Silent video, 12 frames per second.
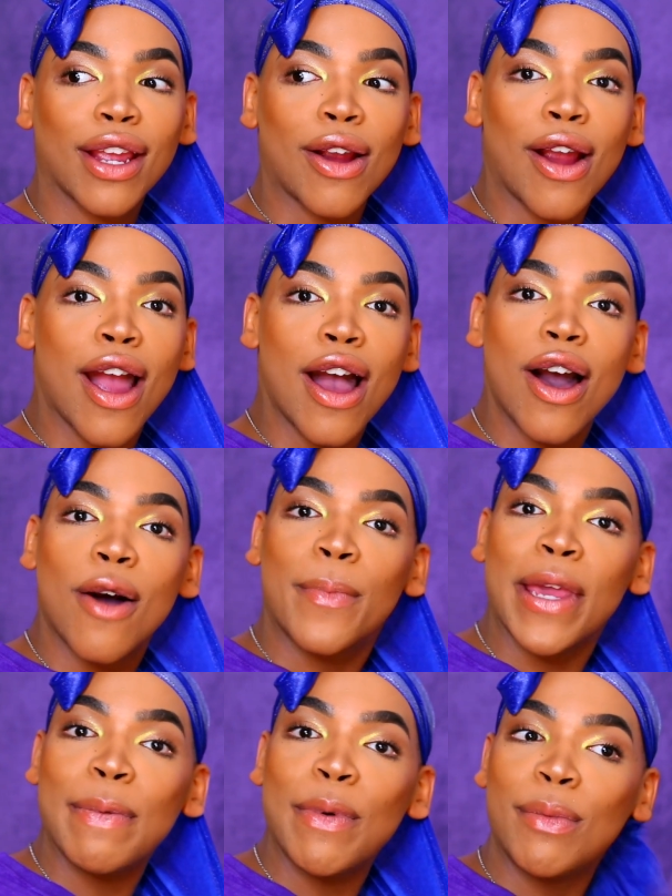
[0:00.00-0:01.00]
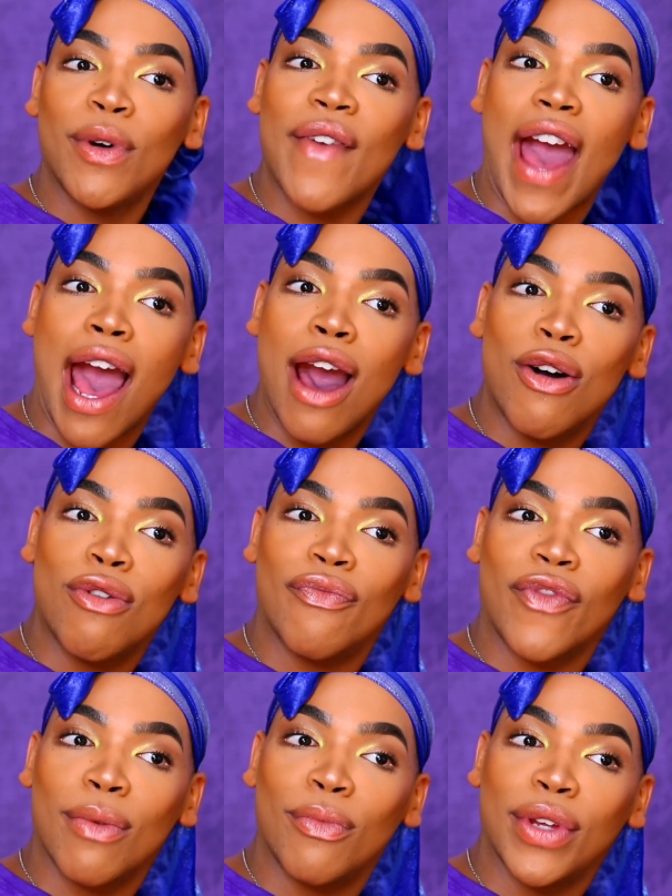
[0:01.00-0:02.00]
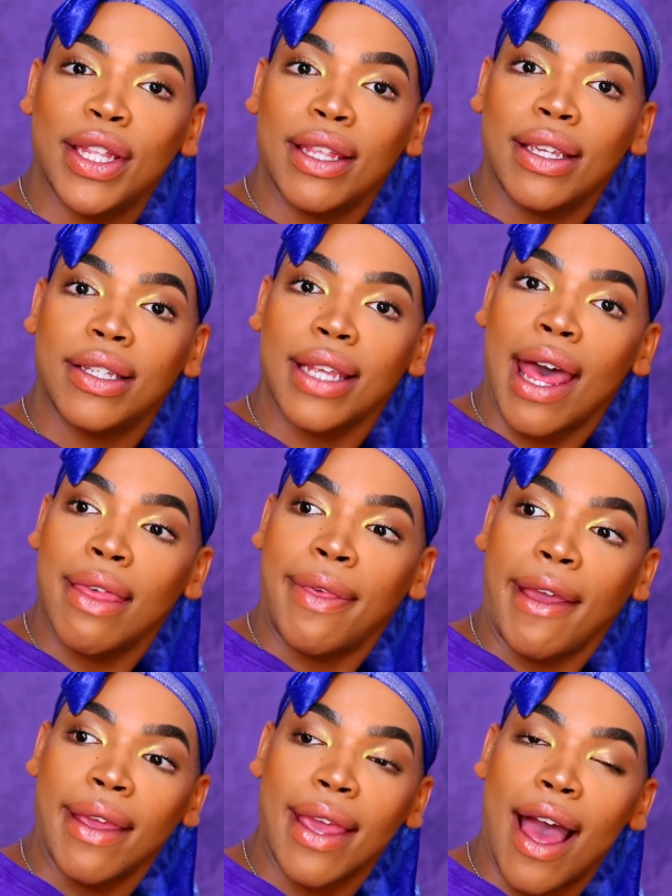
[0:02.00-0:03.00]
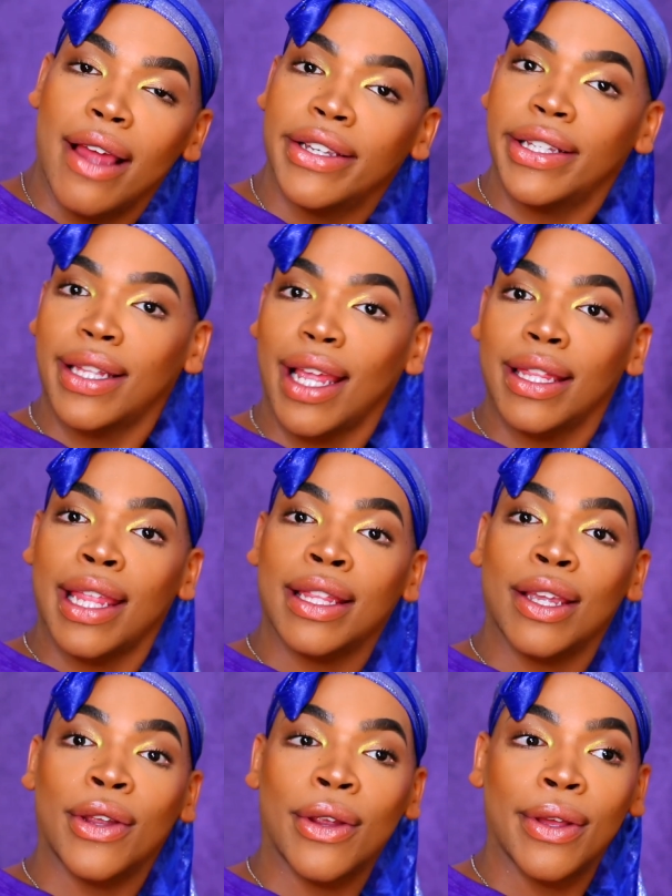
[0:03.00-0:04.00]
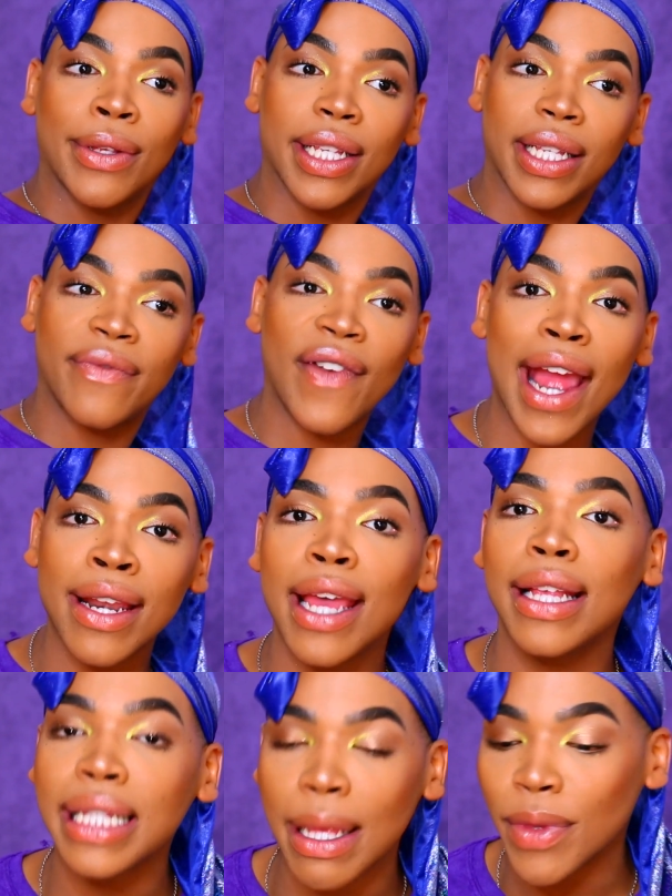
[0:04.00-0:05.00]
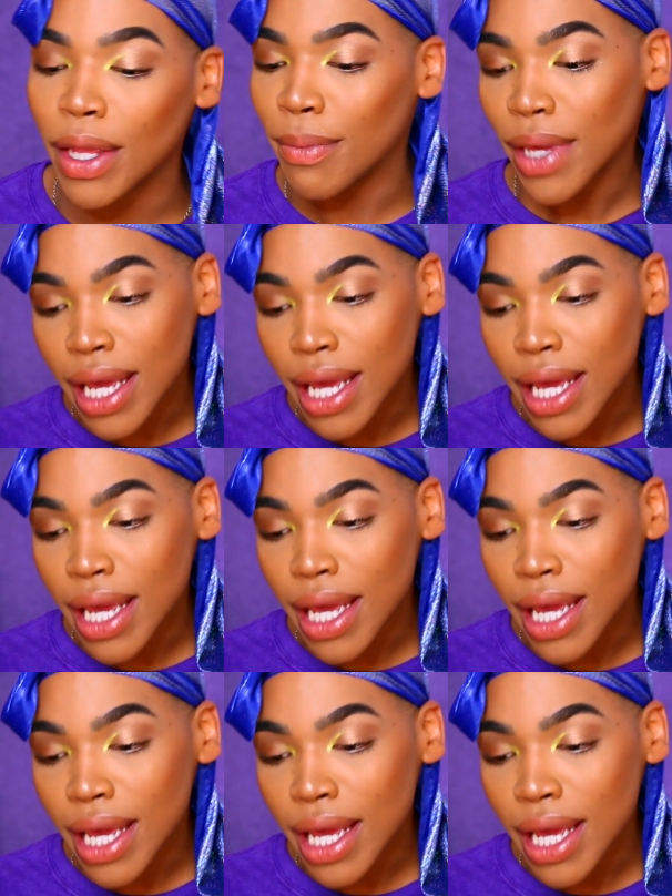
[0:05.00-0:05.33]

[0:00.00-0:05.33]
Girl, people move out from with each other and y'all just think that the girls is fighting or something.